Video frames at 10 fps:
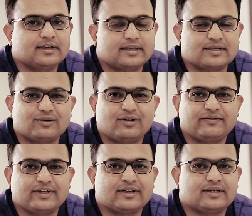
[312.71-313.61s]

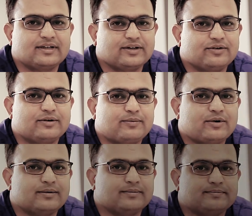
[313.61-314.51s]
resolving your
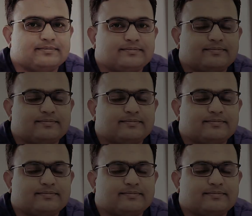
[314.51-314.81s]
problem.